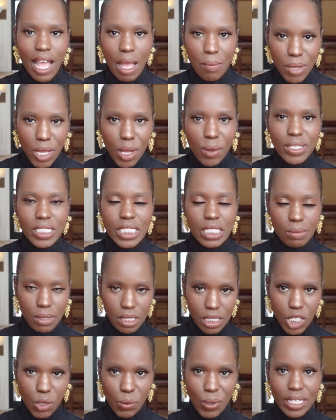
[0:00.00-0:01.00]
am going to be
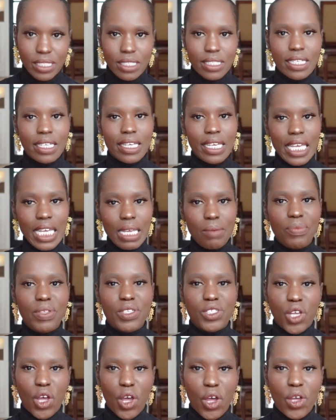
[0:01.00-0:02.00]
doing to keep
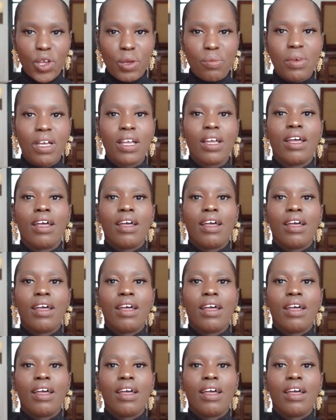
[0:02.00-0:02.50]
this home